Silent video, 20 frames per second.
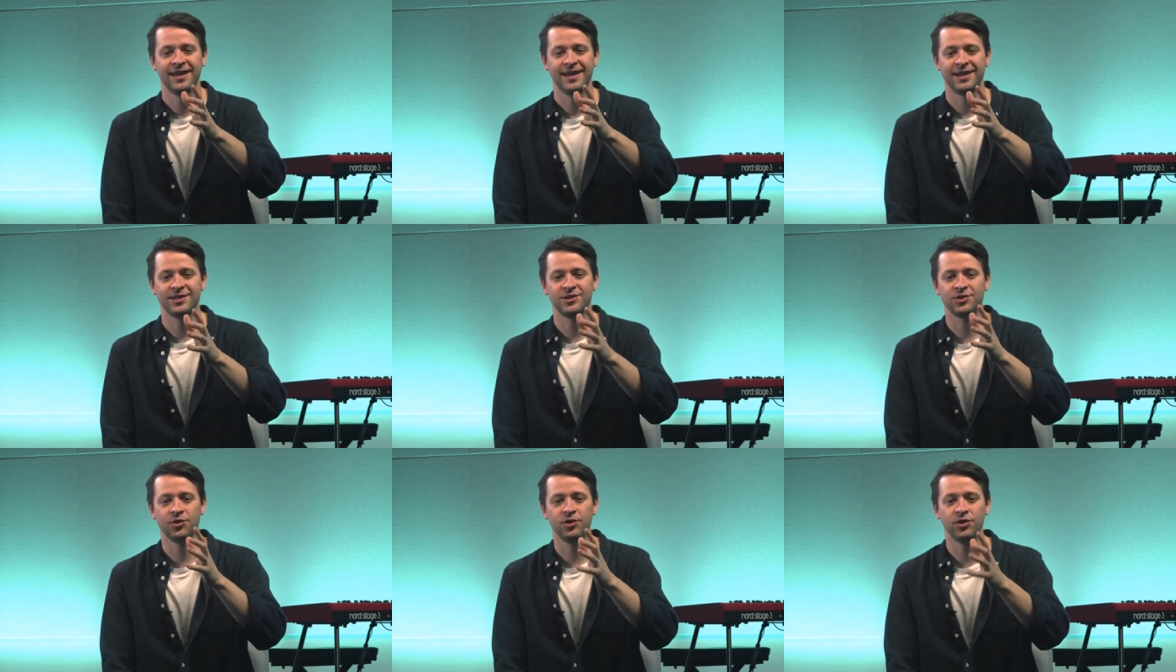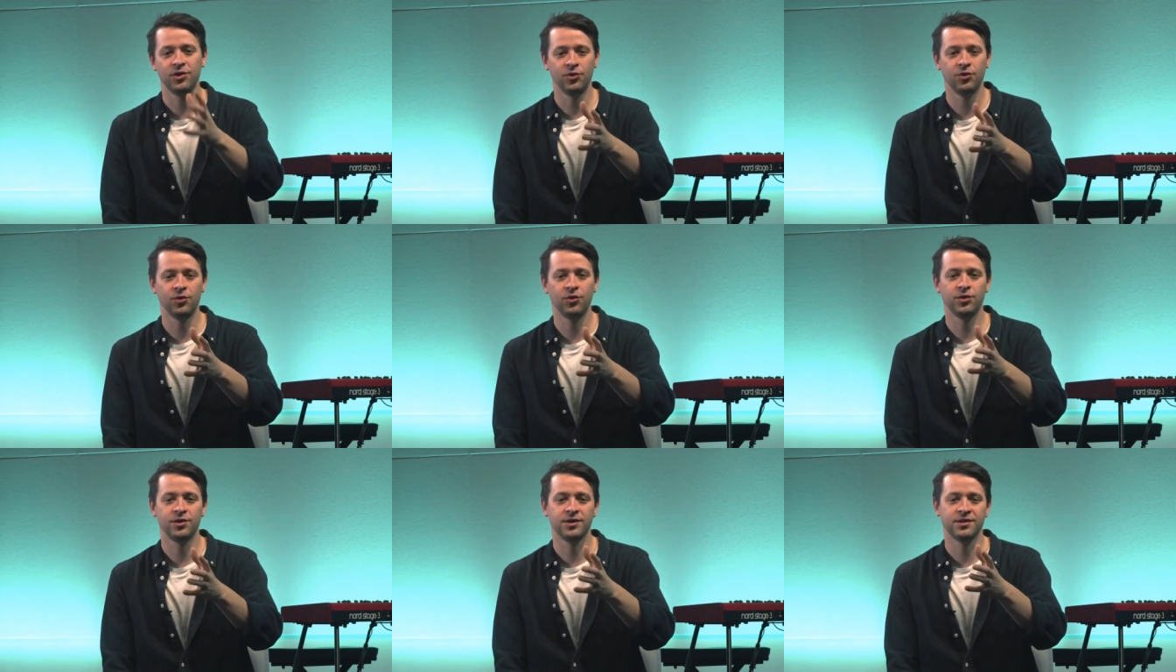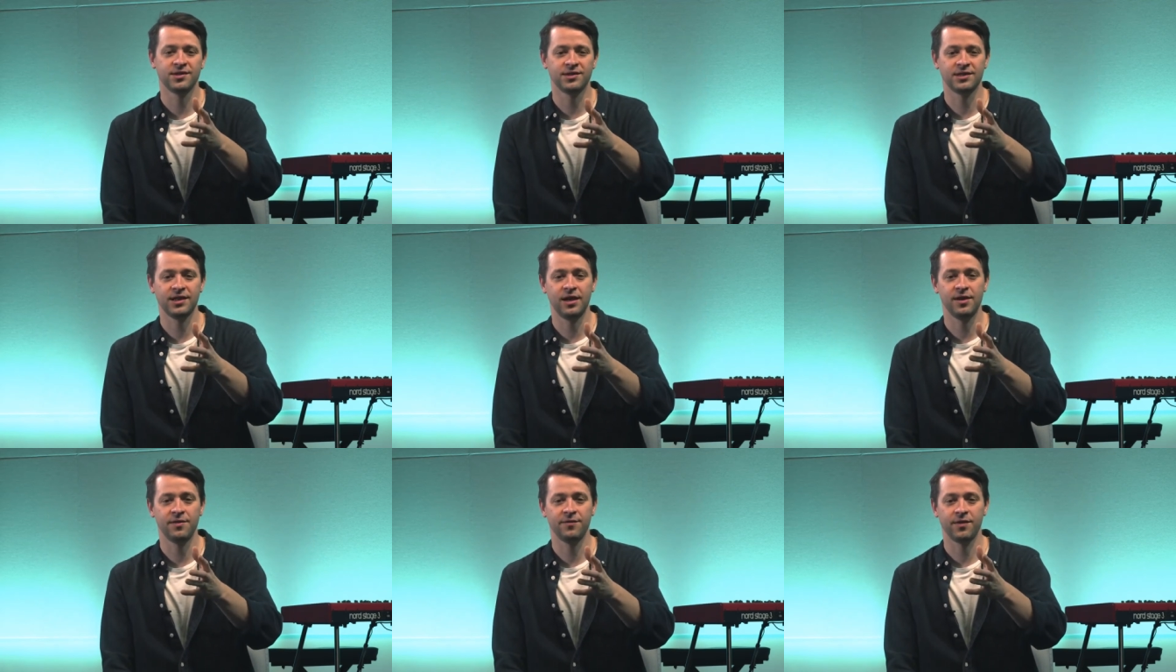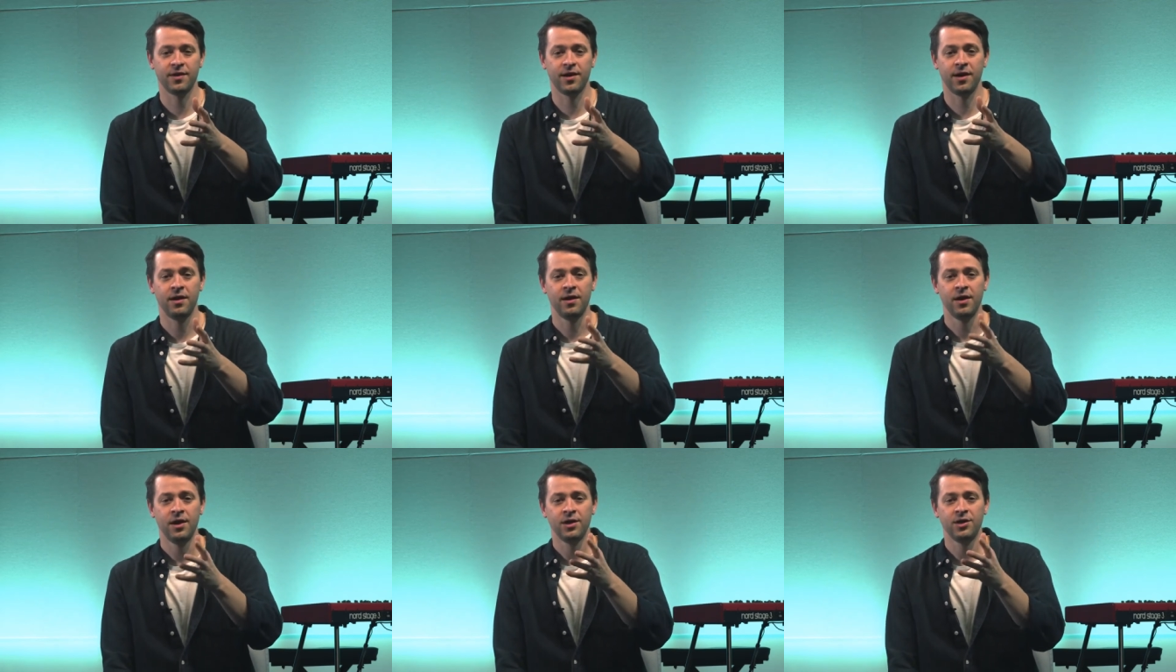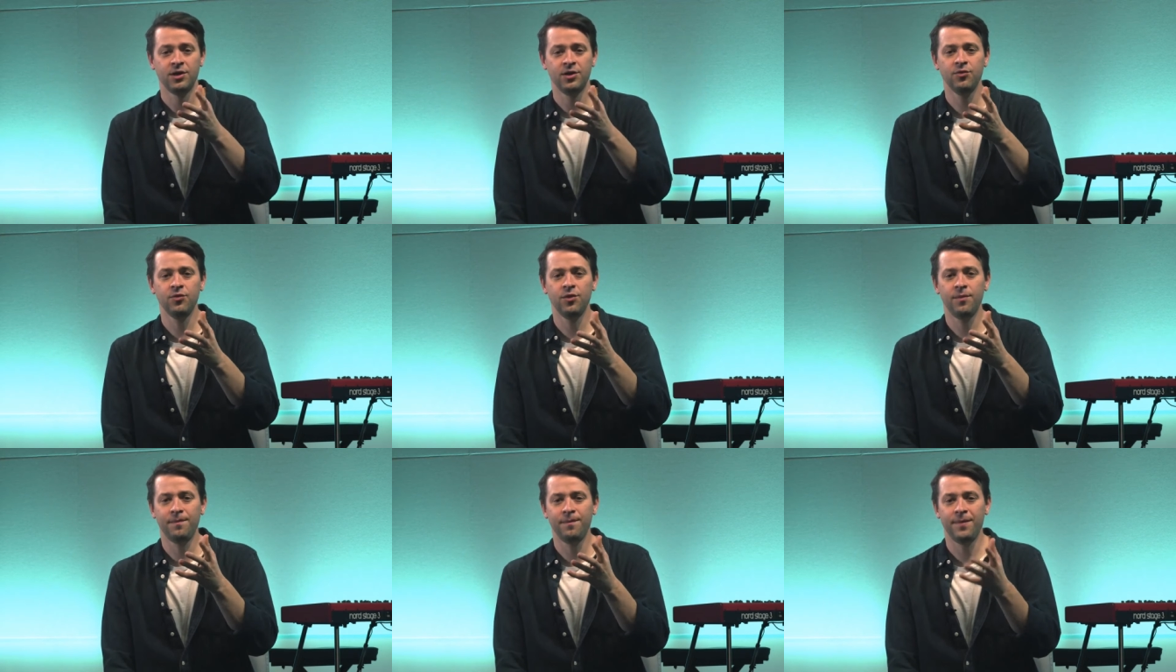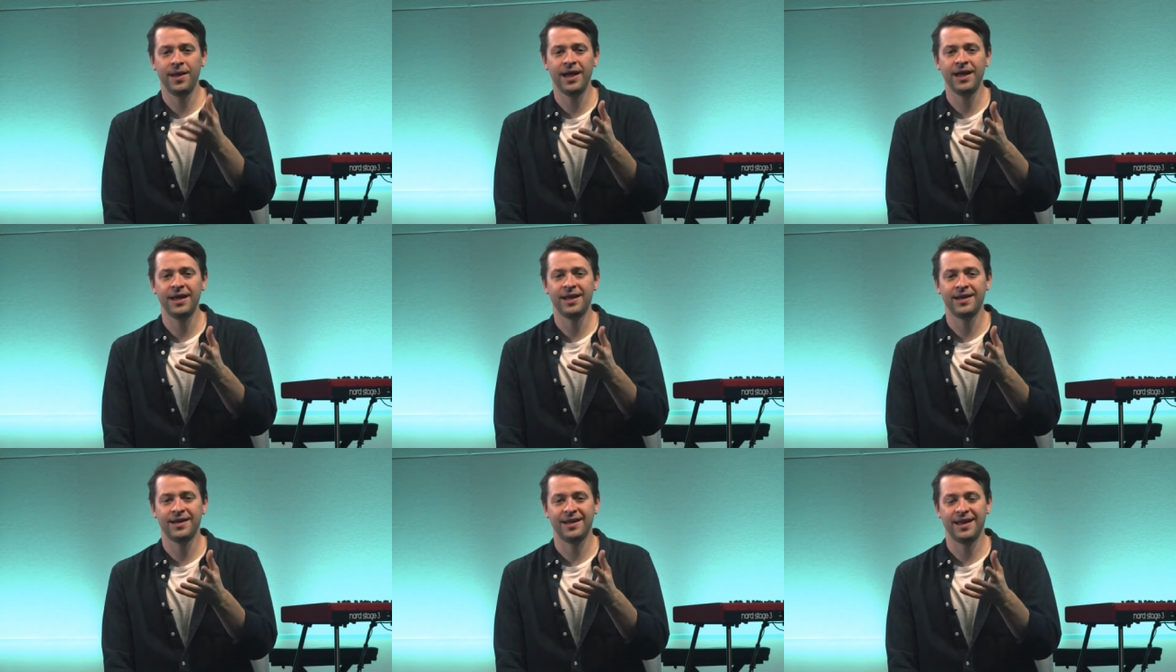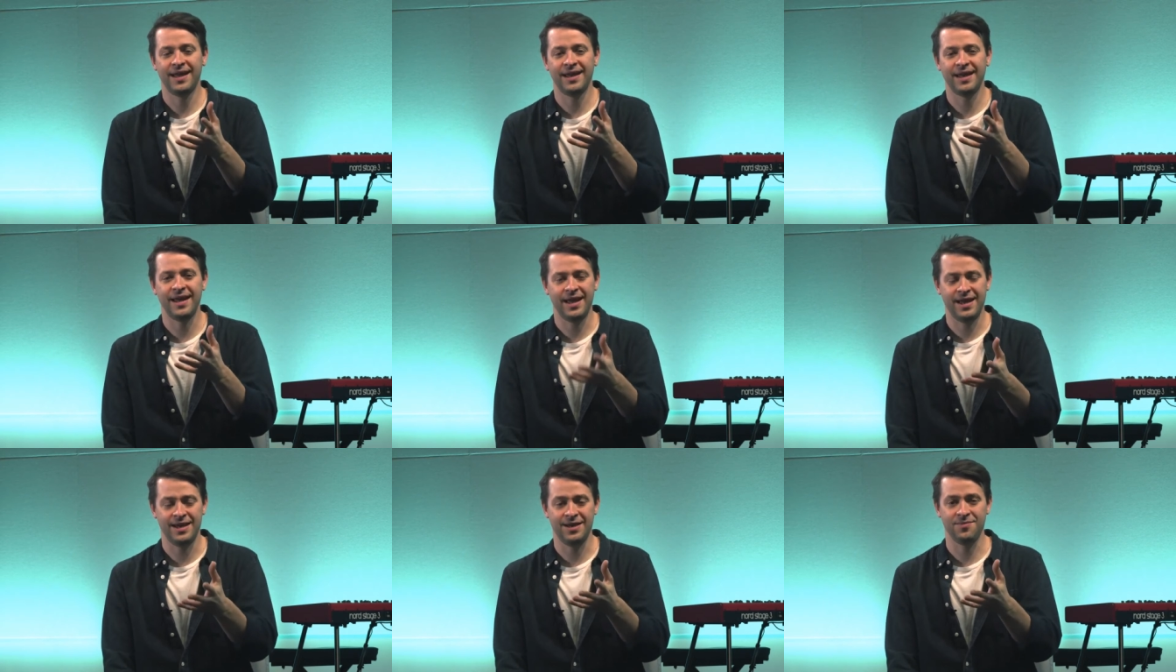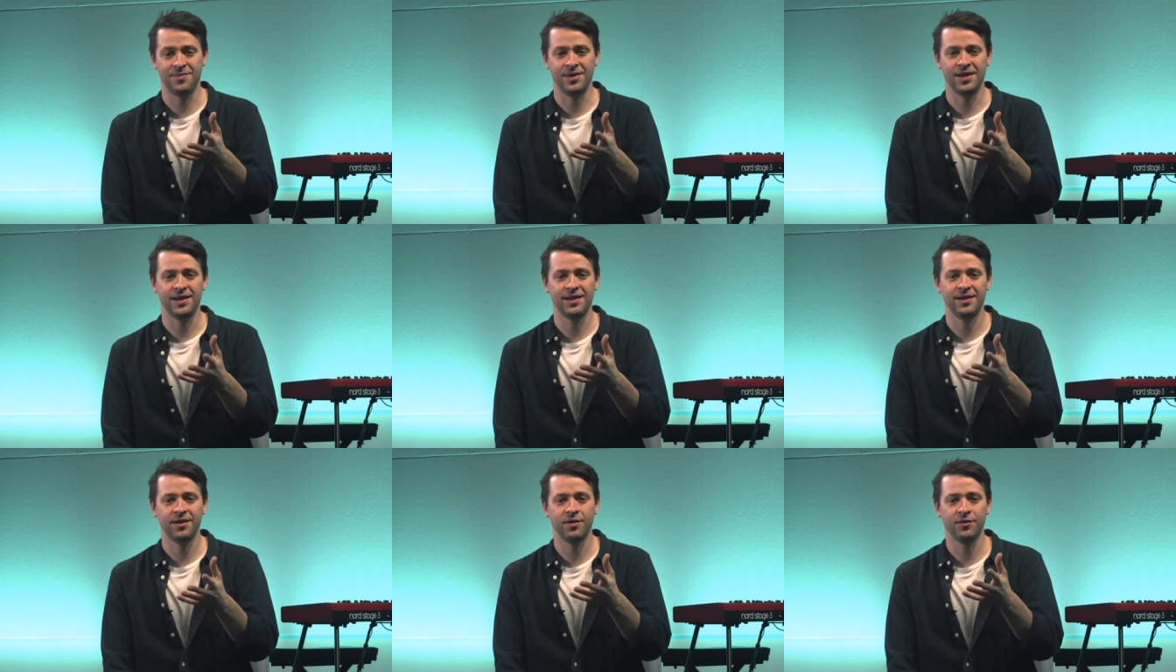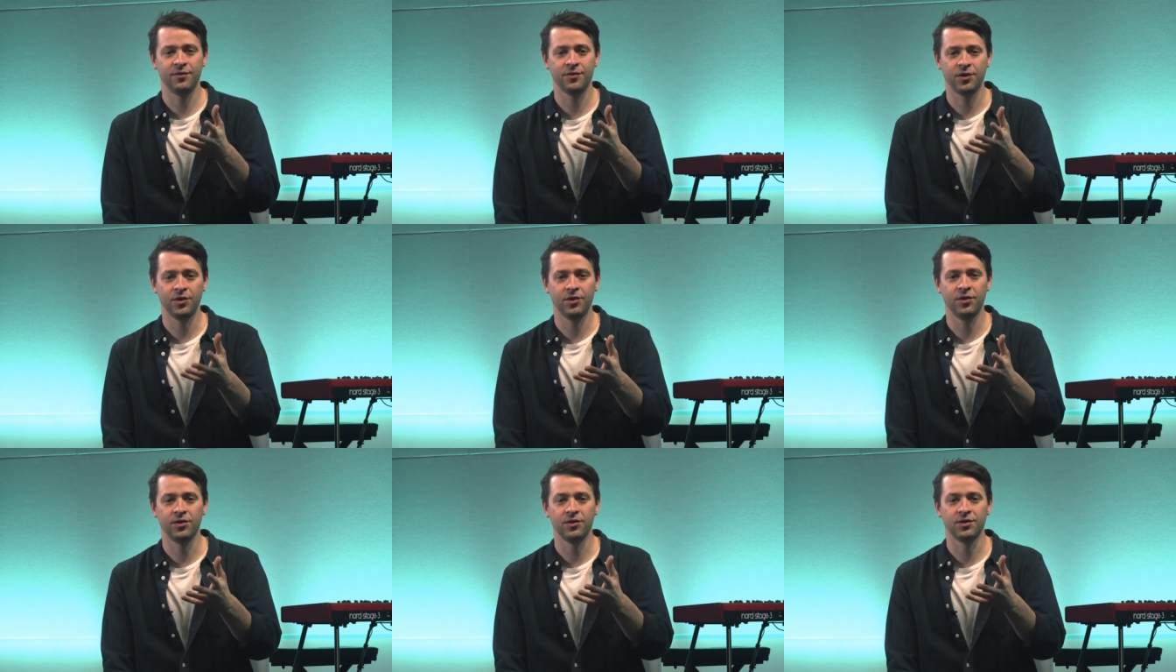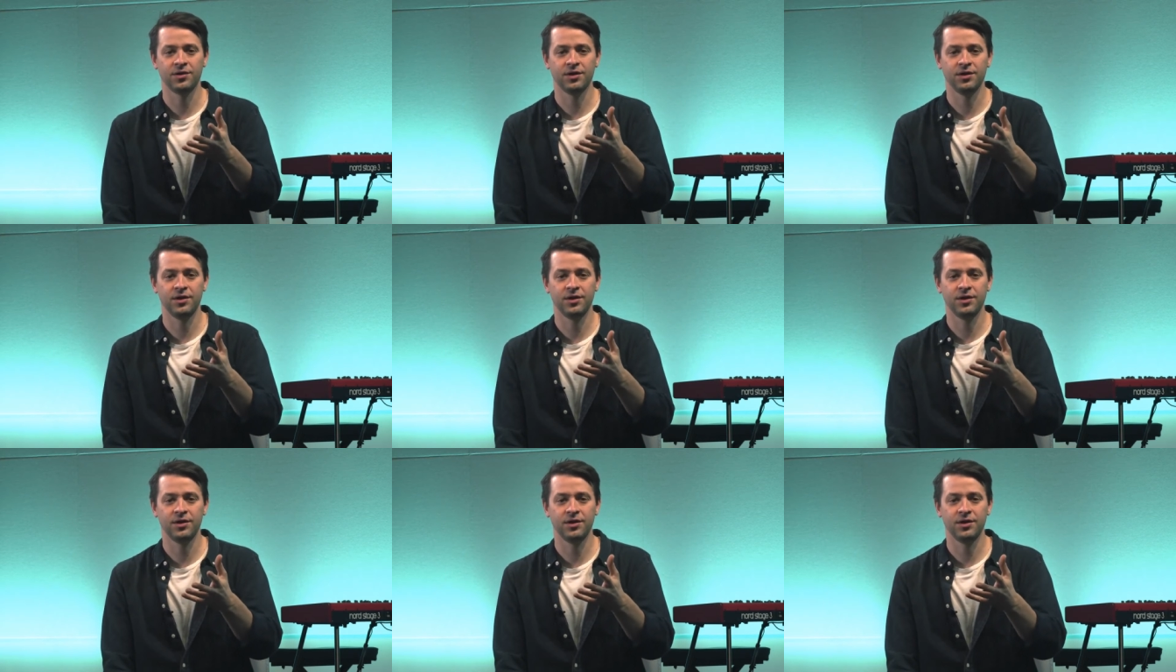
as your Lord and Savior, you remain an enemy of God.